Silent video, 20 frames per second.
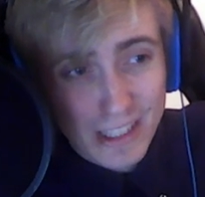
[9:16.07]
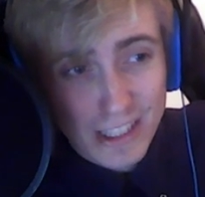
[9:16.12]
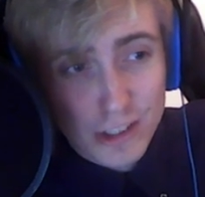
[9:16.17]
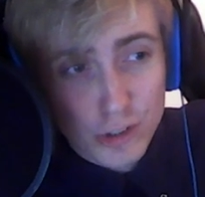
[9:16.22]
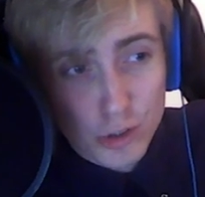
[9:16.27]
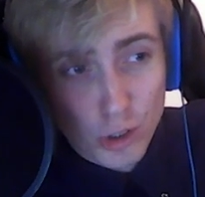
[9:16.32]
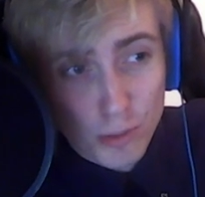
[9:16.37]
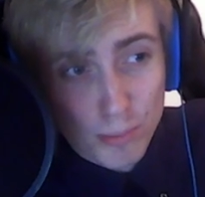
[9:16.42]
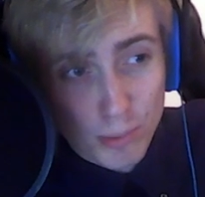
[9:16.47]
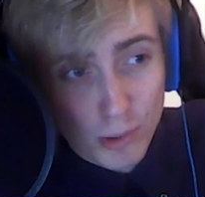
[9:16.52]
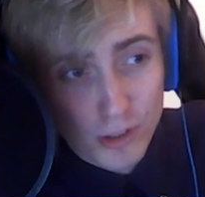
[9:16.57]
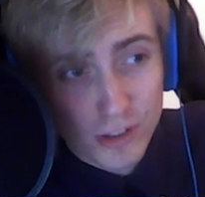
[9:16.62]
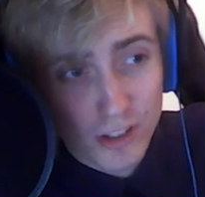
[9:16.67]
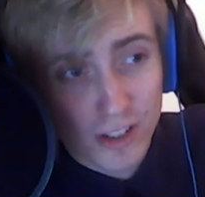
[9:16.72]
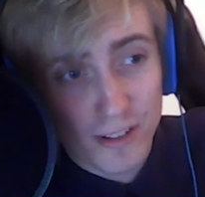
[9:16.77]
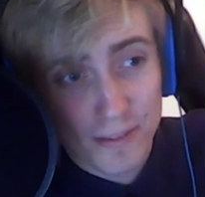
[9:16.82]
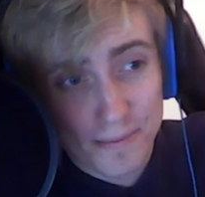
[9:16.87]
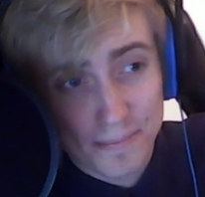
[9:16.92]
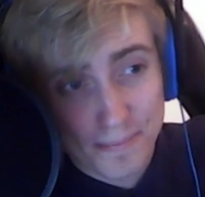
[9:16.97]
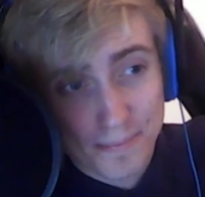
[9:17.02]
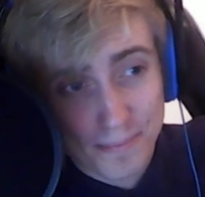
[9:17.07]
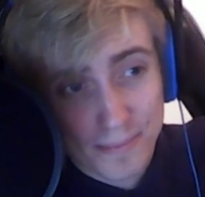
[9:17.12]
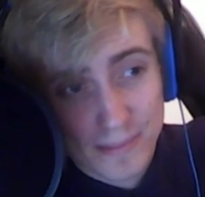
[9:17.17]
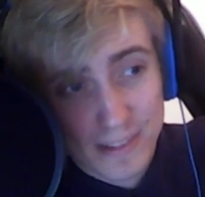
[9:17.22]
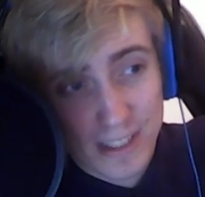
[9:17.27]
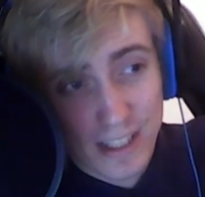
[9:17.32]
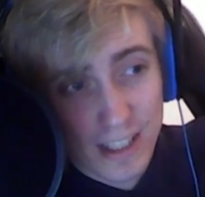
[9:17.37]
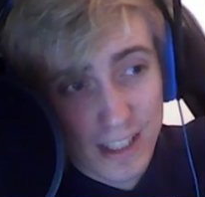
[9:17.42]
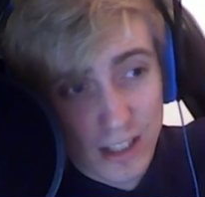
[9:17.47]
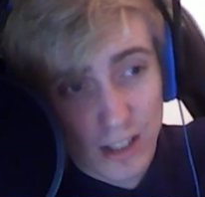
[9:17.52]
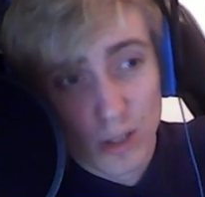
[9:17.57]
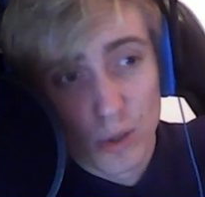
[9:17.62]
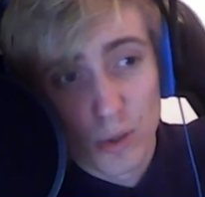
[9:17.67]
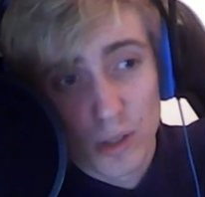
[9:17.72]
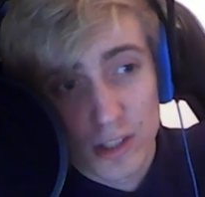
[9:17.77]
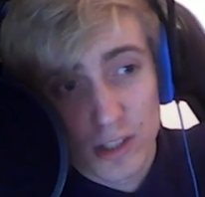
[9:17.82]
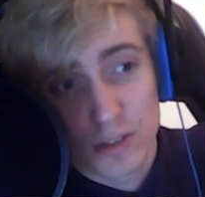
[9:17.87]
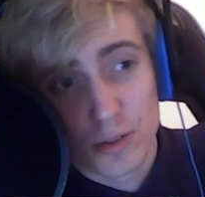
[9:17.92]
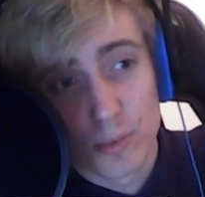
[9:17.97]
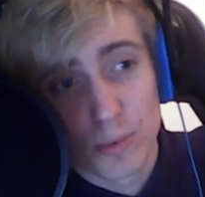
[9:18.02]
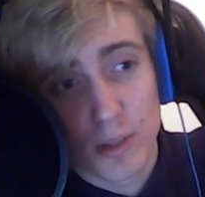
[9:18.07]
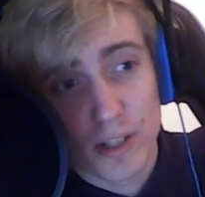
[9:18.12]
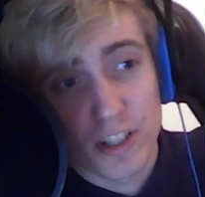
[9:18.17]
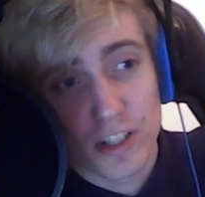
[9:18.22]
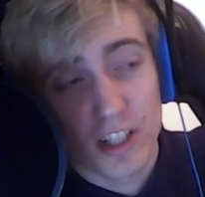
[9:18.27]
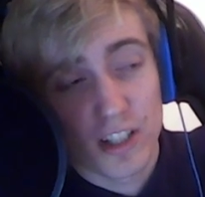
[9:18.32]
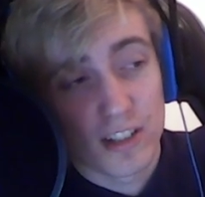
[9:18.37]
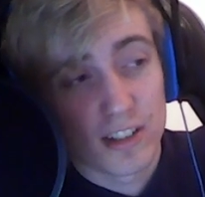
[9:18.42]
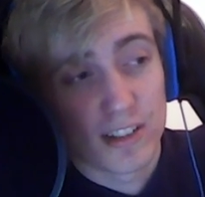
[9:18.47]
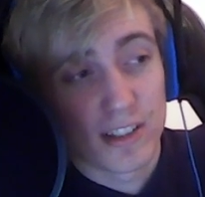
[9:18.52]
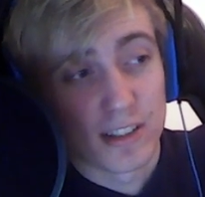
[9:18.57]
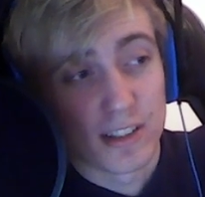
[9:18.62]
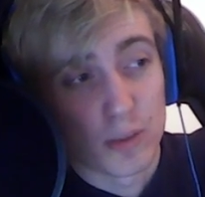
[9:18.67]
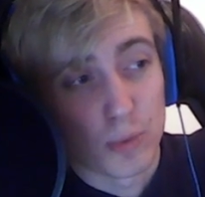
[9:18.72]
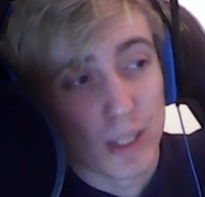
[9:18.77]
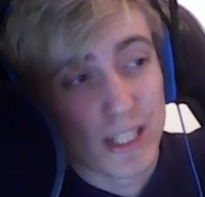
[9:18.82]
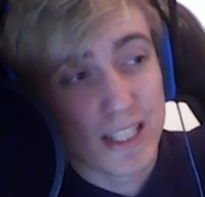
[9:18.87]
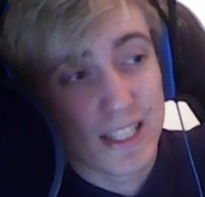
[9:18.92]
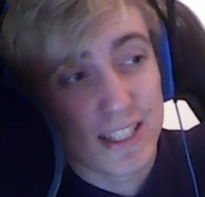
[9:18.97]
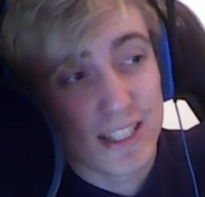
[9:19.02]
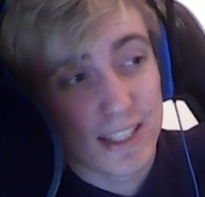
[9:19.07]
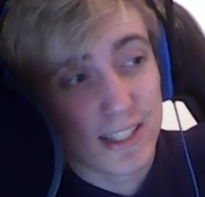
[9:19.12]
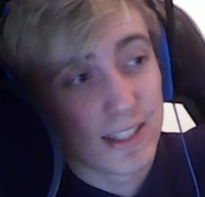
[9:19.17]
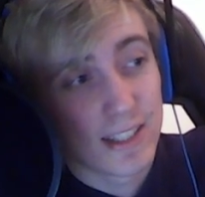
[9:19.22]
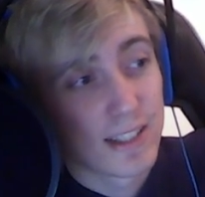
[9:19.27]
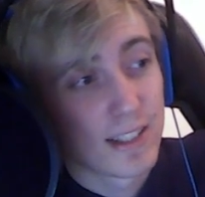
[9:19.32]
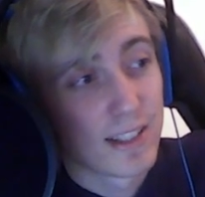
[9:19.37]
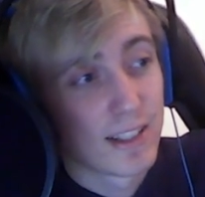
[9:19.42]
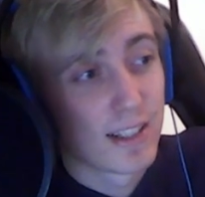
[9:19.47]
Slot Portal lowered to 120